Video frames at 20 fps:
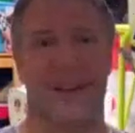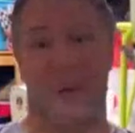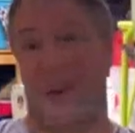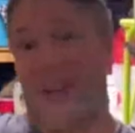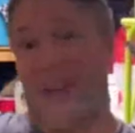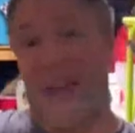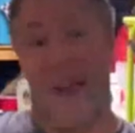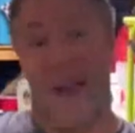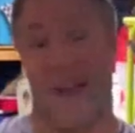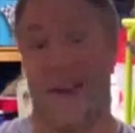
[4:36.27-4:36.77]

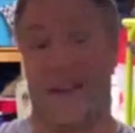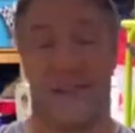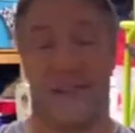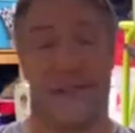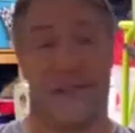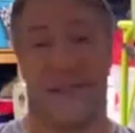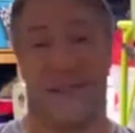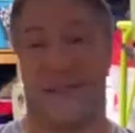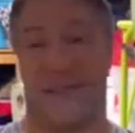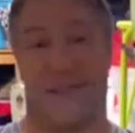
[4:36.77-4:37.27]
Yeah,
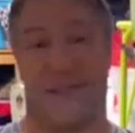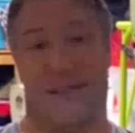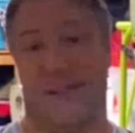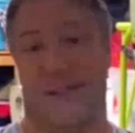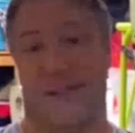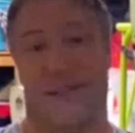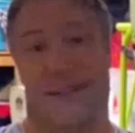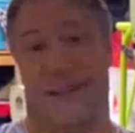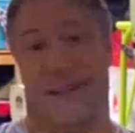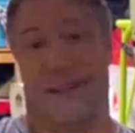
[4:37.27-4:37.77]
it's
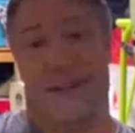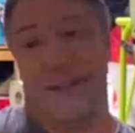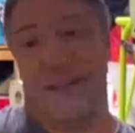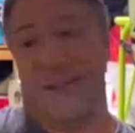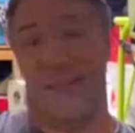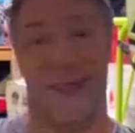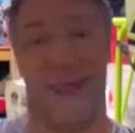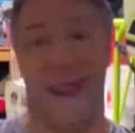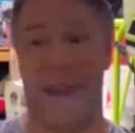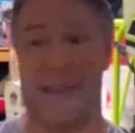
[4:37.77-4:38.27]

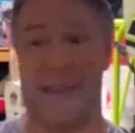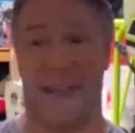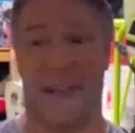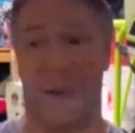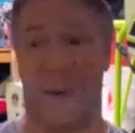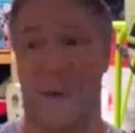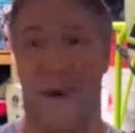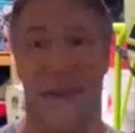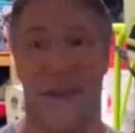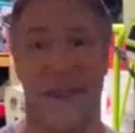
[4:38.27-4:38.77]
amazing
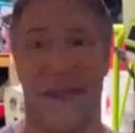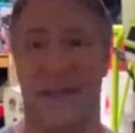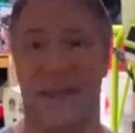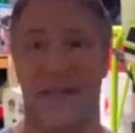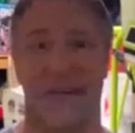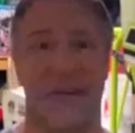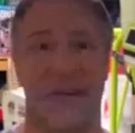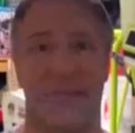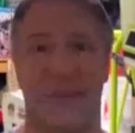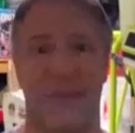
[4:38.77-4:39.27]
the way that
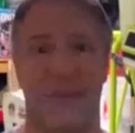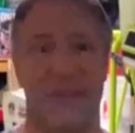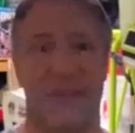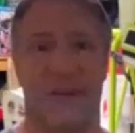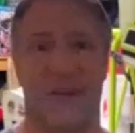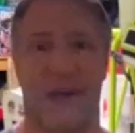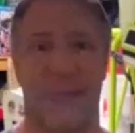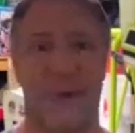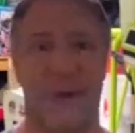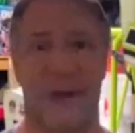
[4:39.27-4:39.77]
dip is
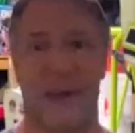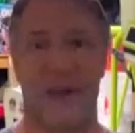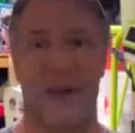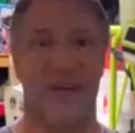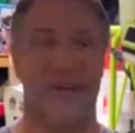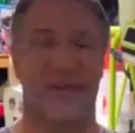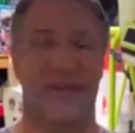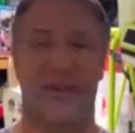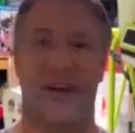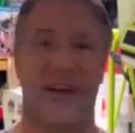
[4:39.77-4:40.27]
coming into
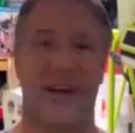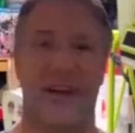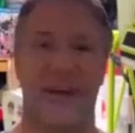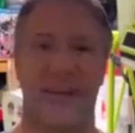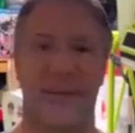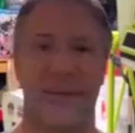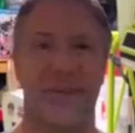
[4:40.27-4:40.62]
3.